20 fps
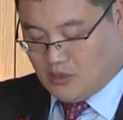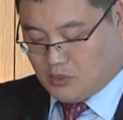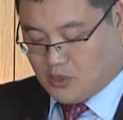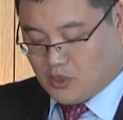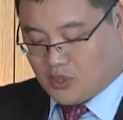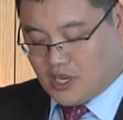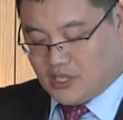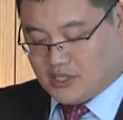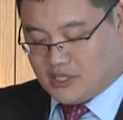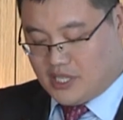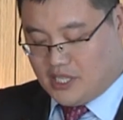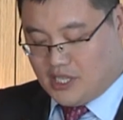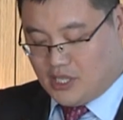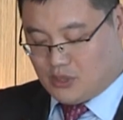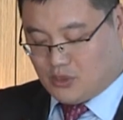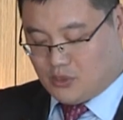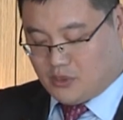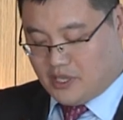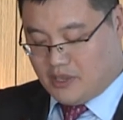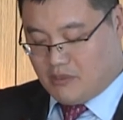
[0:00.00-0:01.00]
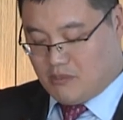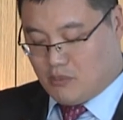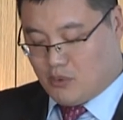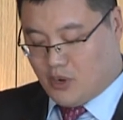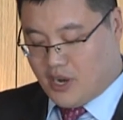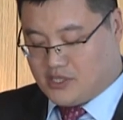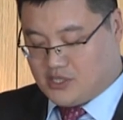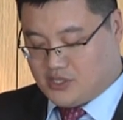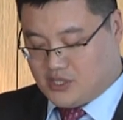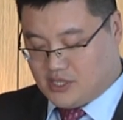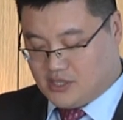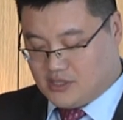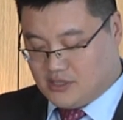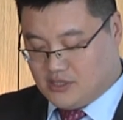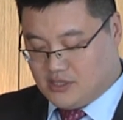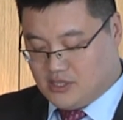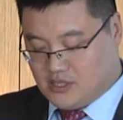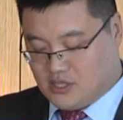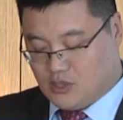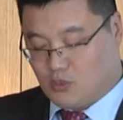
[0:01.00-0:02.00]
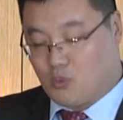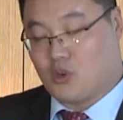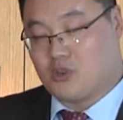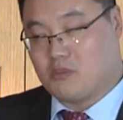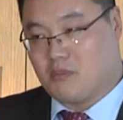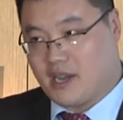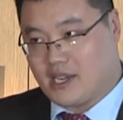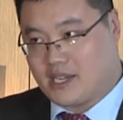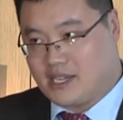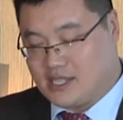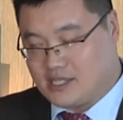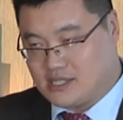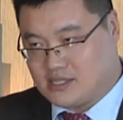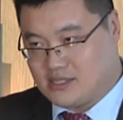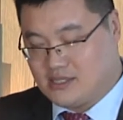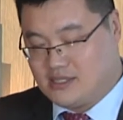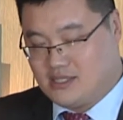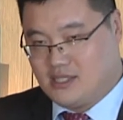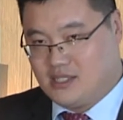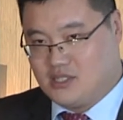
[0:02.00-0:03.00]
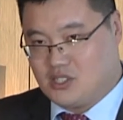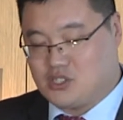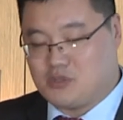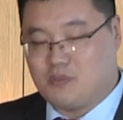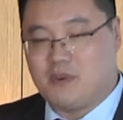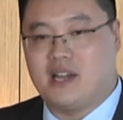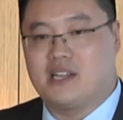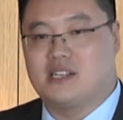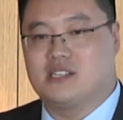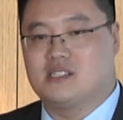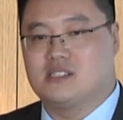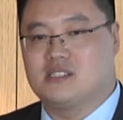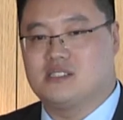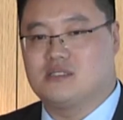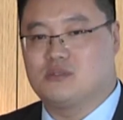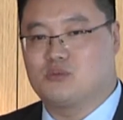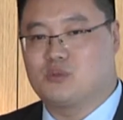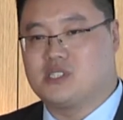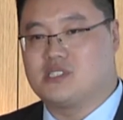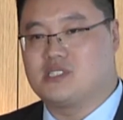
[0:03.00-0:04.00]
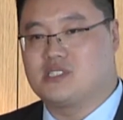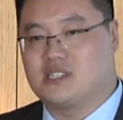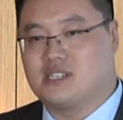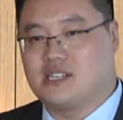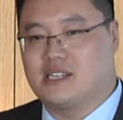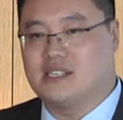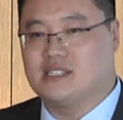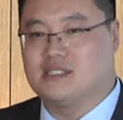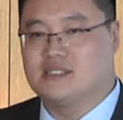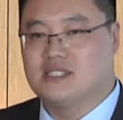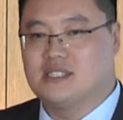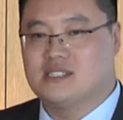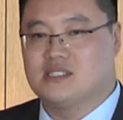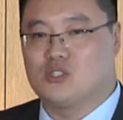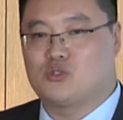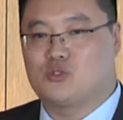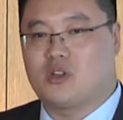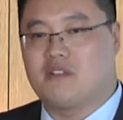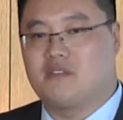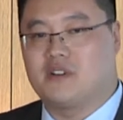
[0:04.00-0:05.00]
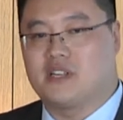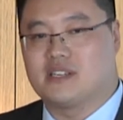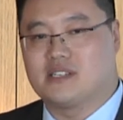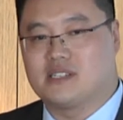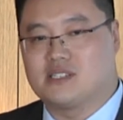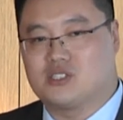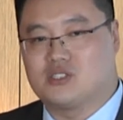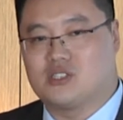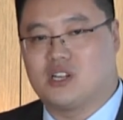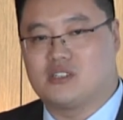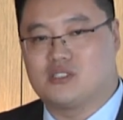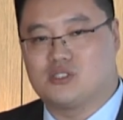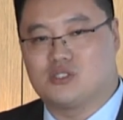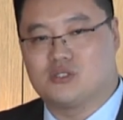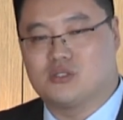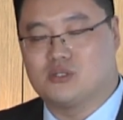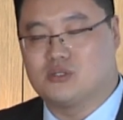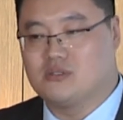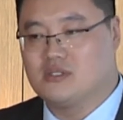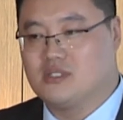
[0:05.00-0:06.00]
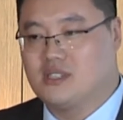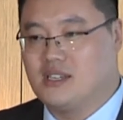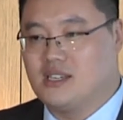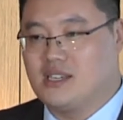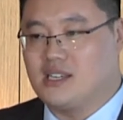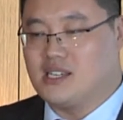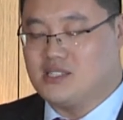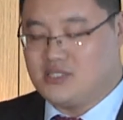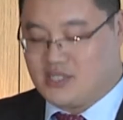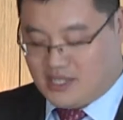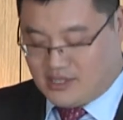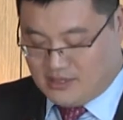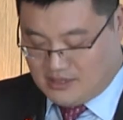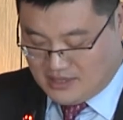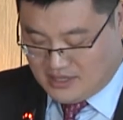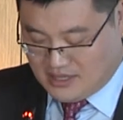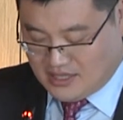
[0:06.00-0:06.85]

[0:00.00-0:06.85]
will continue to embrace the world market, despite recently the traveling is not so easy.